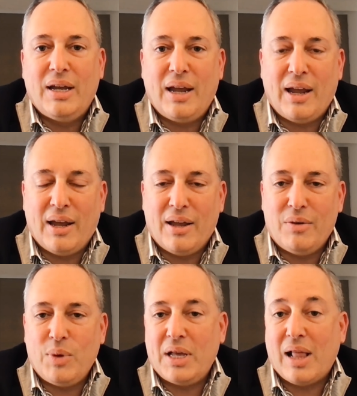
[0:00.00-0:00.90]
and
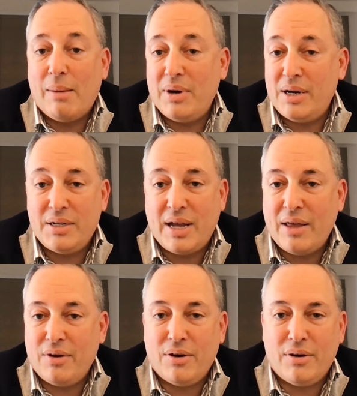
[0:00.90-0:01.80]
we collaborated
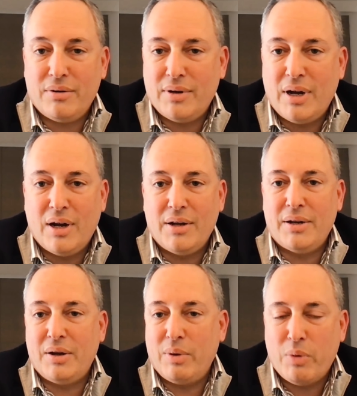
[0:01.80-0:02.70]
together on
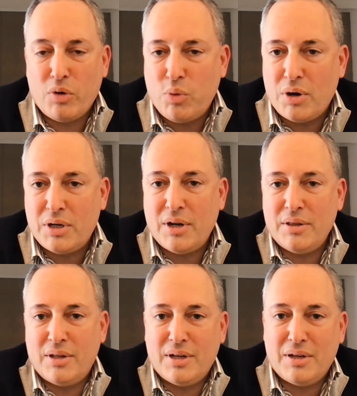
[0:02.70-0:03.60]
you know we both worked
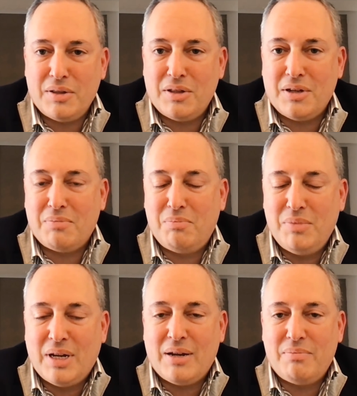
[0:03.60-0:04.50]
on the
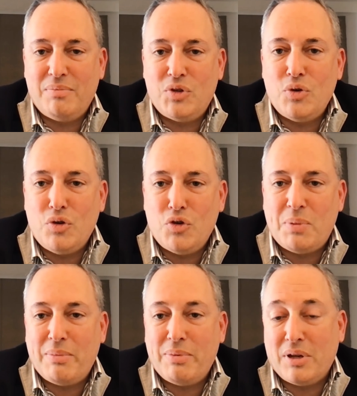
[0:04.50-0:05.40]
the uh, student
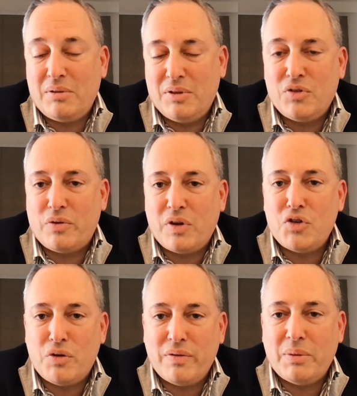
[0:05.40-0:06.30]
newspaper the, the, sort of
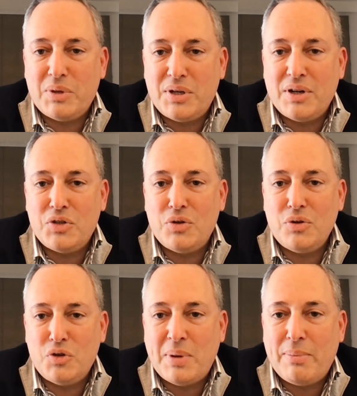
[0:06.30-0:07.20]
conservative libertarian student
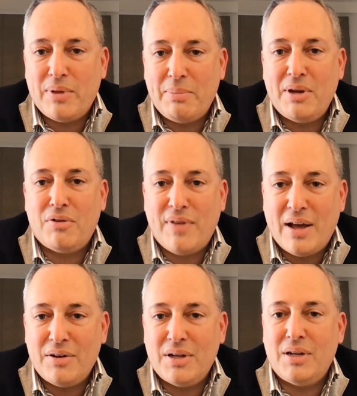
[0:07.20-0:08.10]
newspaper that peter
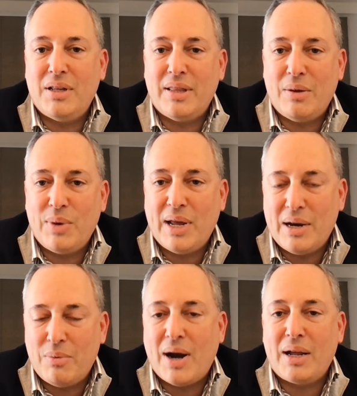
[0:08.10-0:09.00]
founded and then we ended
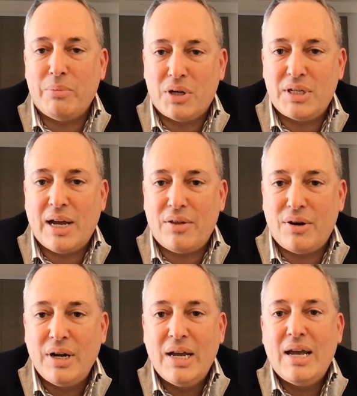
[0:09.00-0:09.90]
up writing a book
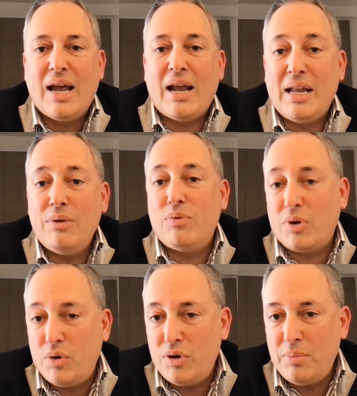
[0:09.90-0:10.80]
together and he
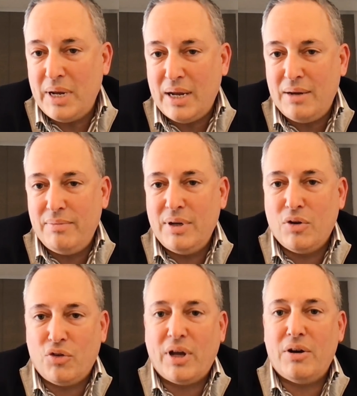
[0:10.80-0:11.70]
recruited me
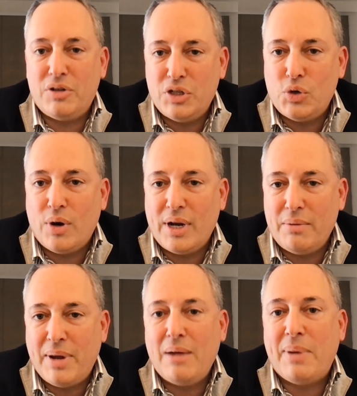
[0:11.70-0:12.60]
years later to join
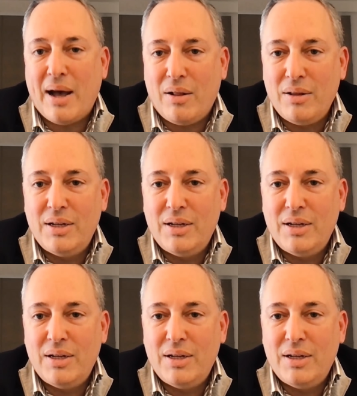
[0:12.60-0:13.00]
paypal